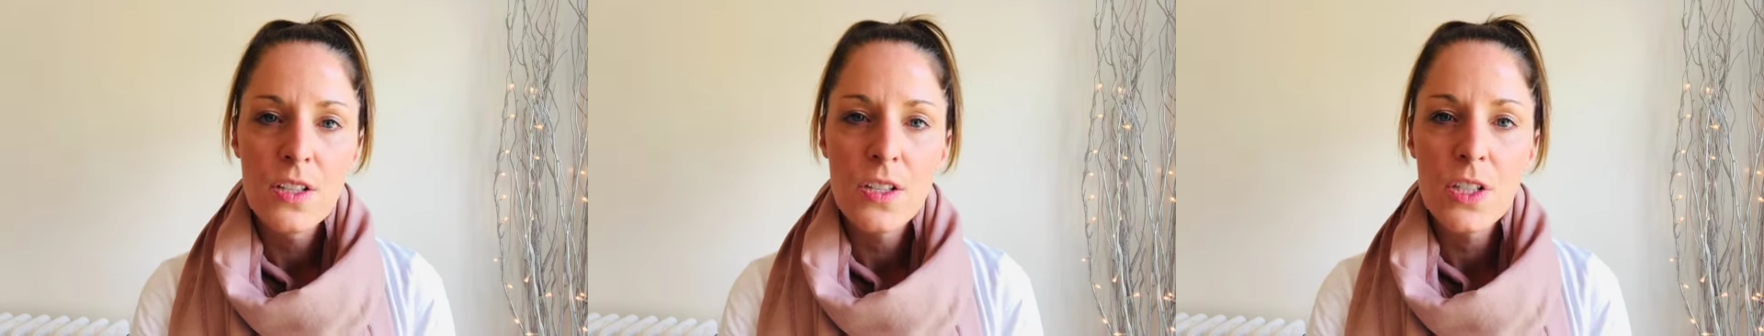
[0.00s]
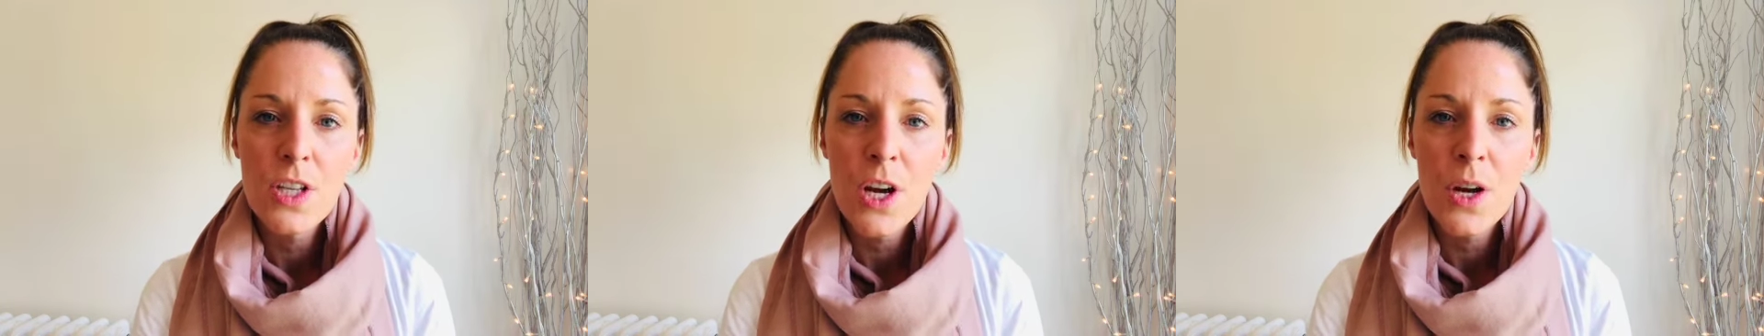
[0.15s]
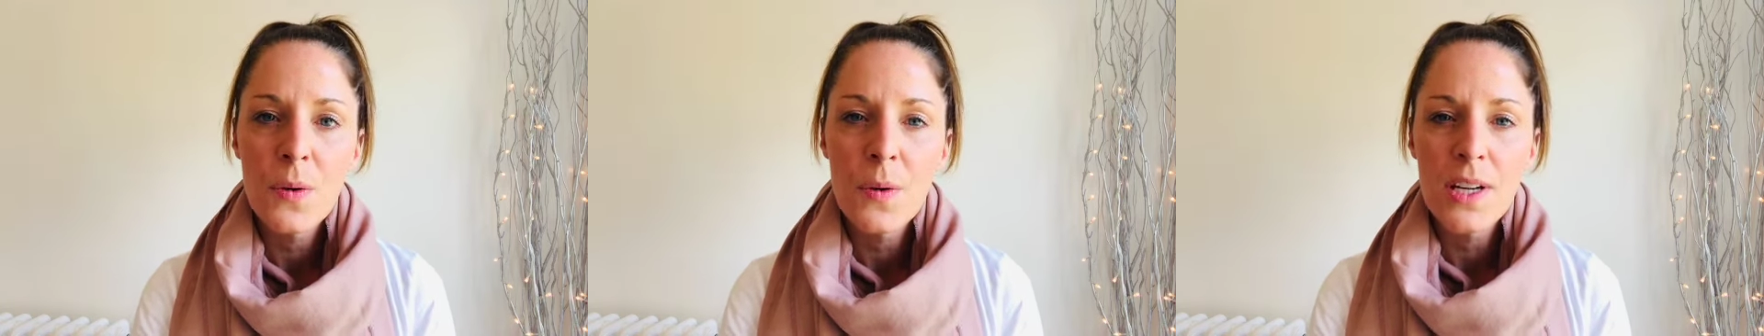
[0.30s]

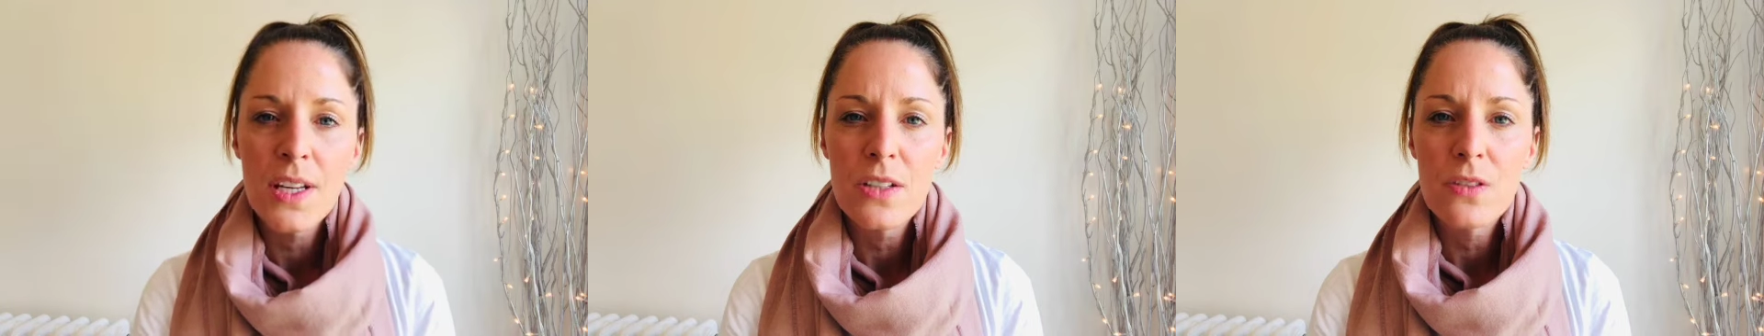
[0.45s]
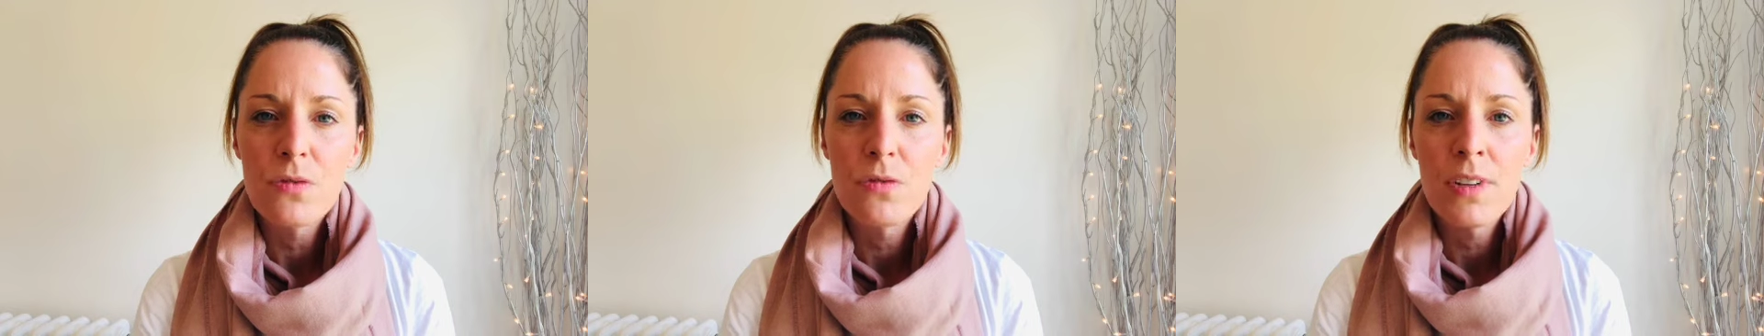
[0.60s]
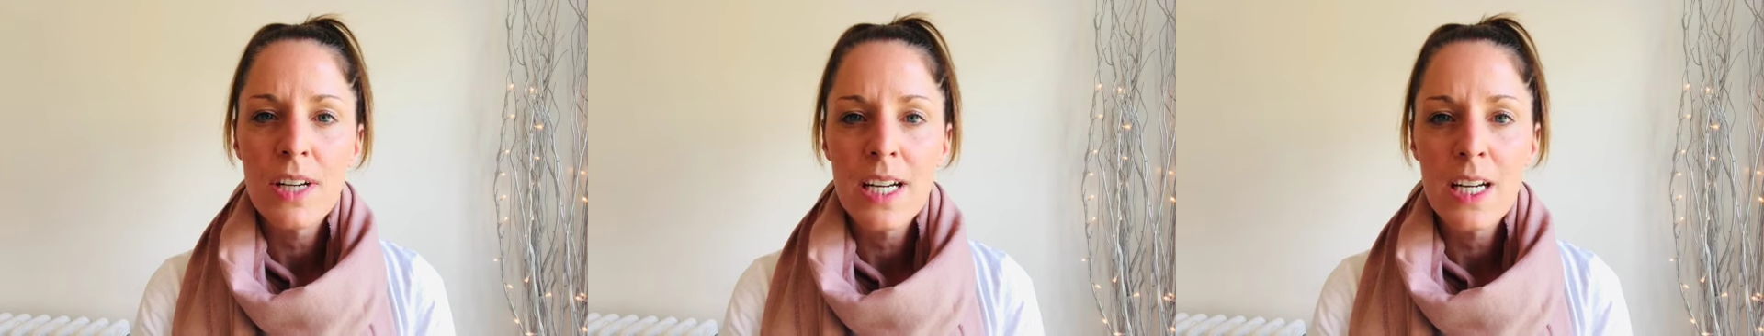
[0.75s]
So
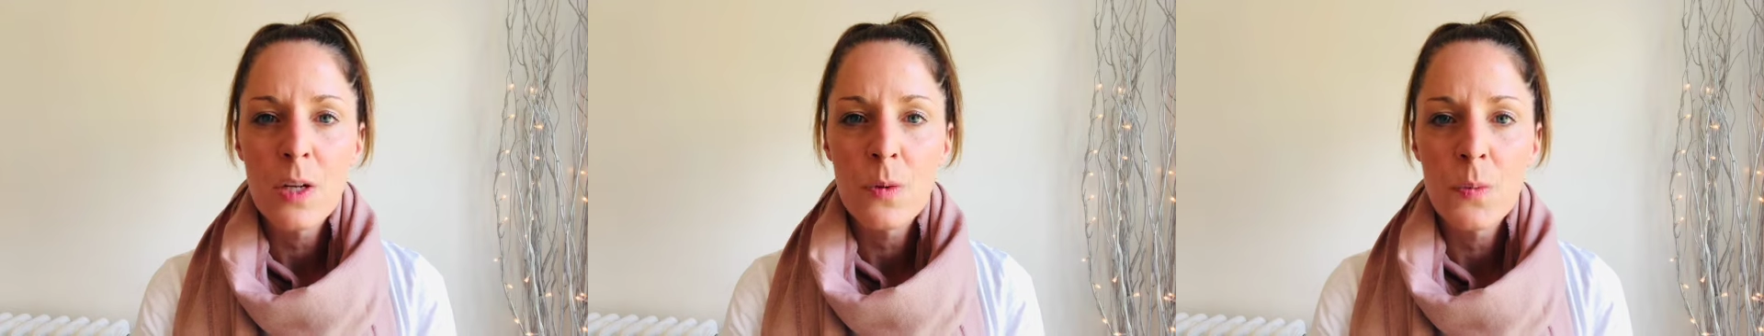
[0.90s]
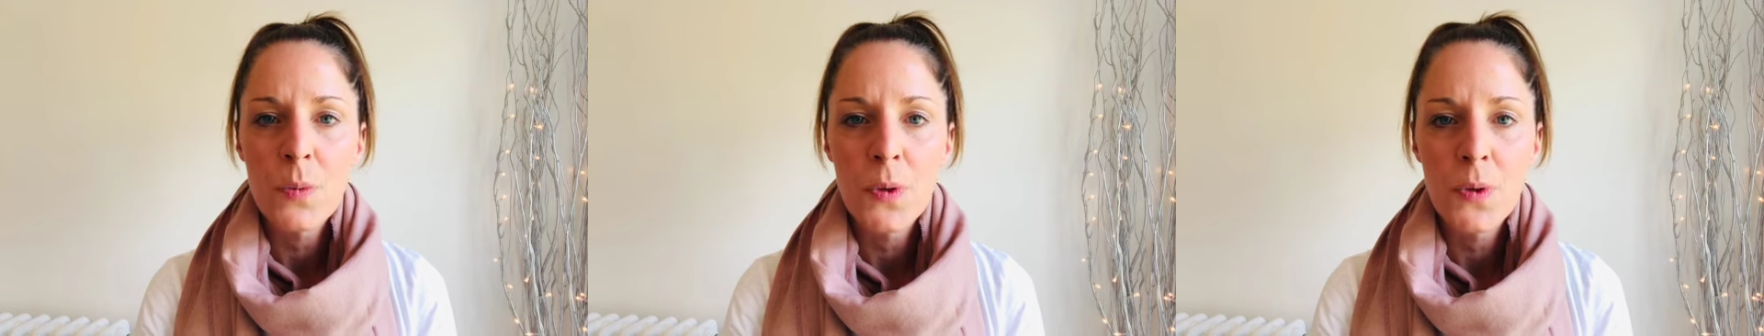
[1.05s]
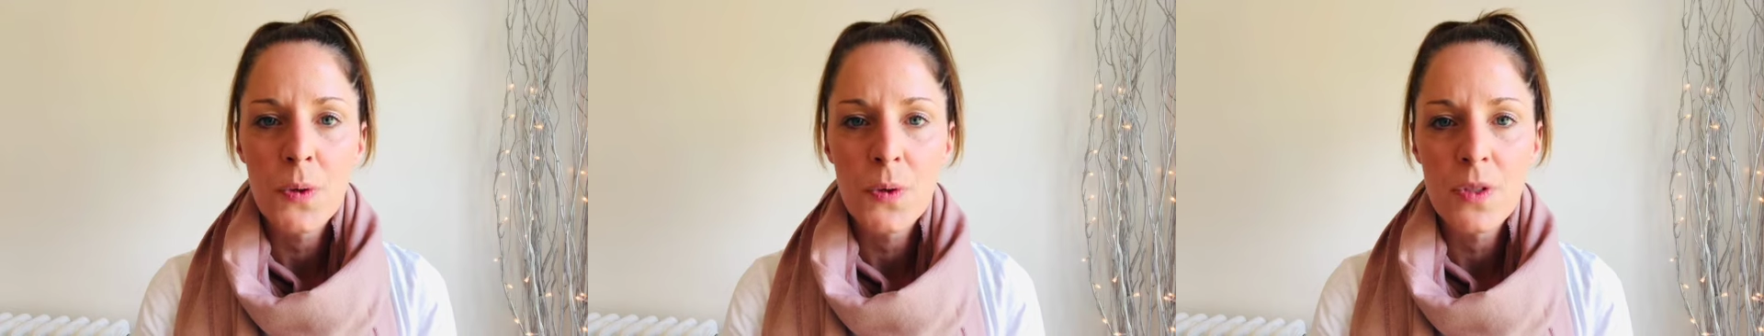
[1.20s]
it's really
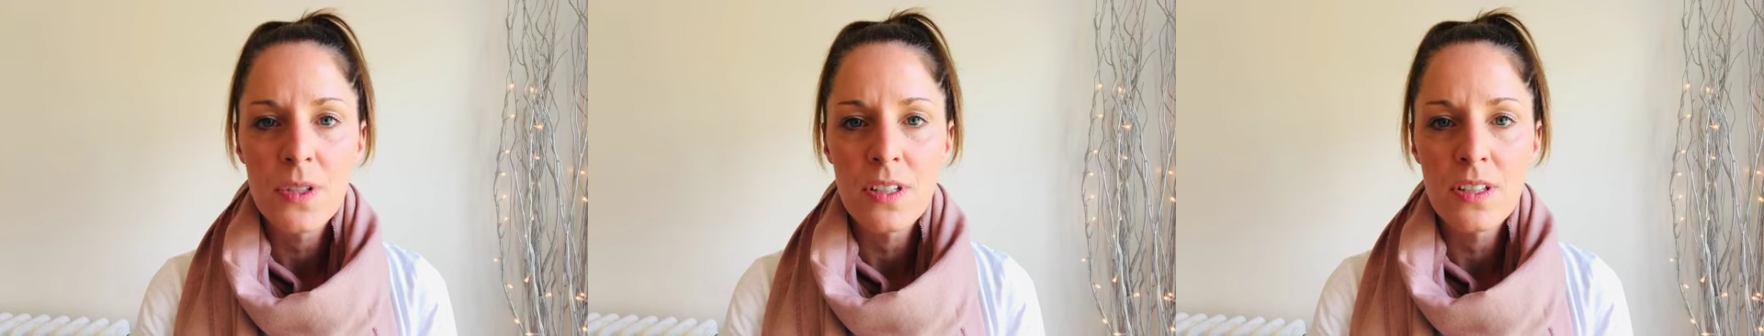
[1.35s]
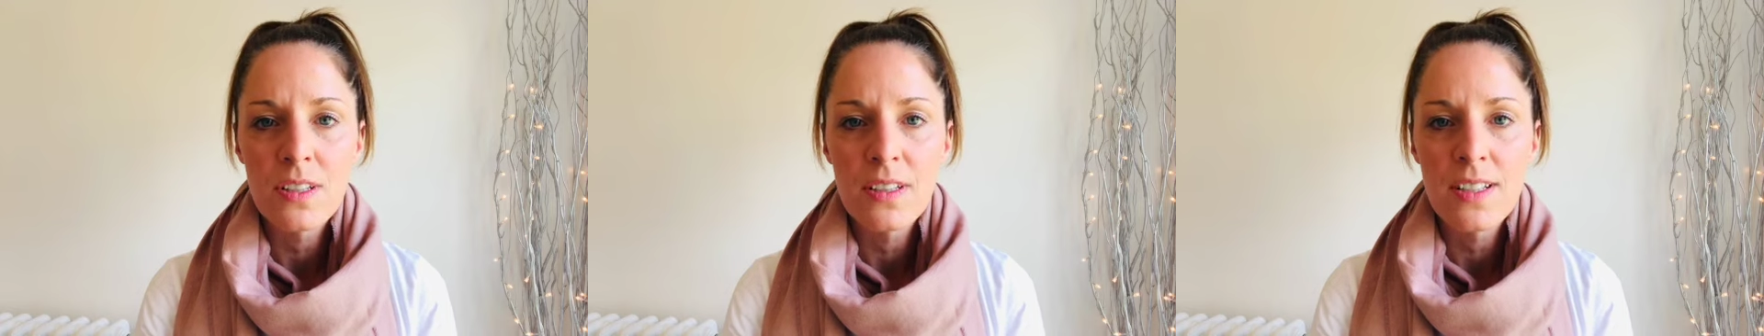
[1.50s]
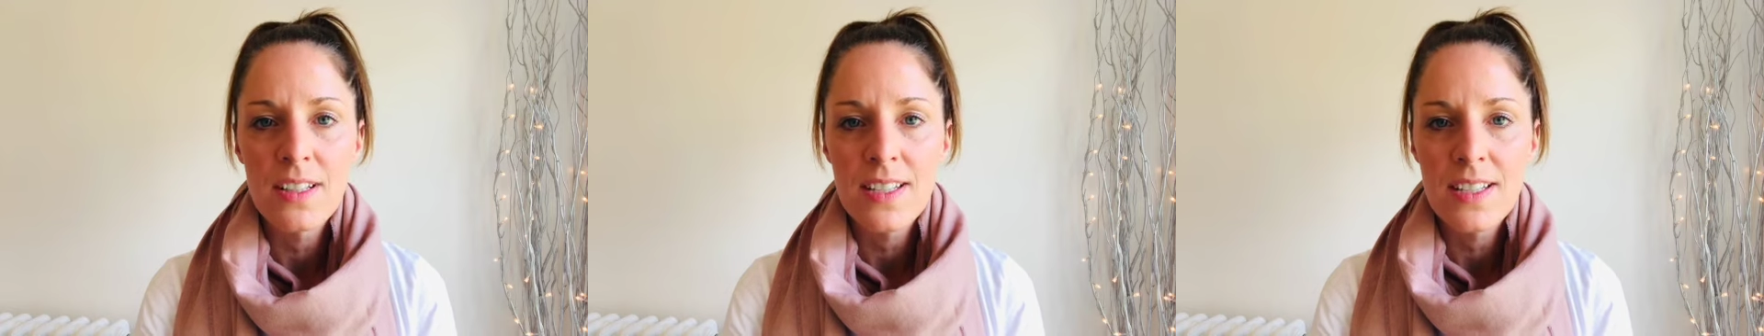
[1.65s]

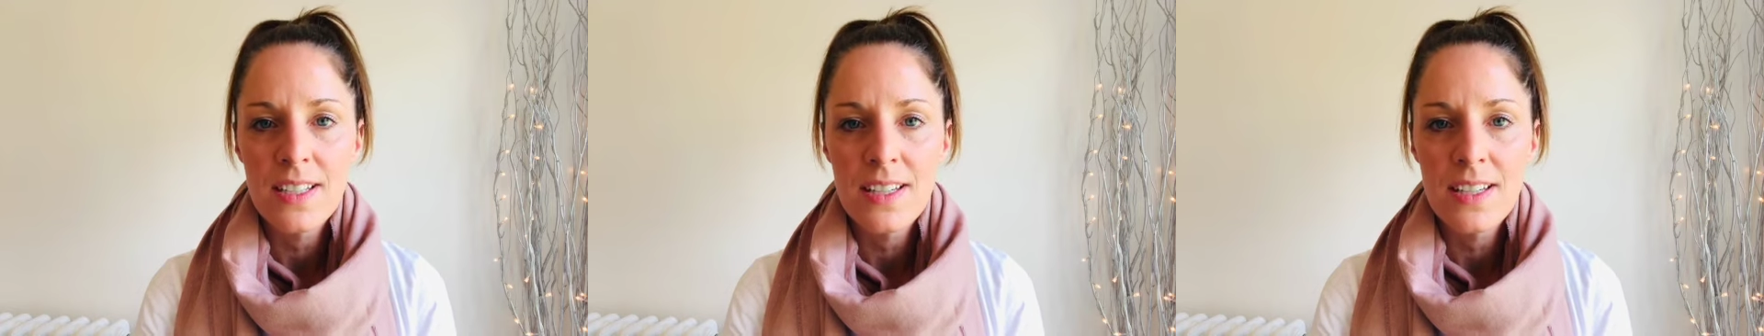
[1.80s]
important that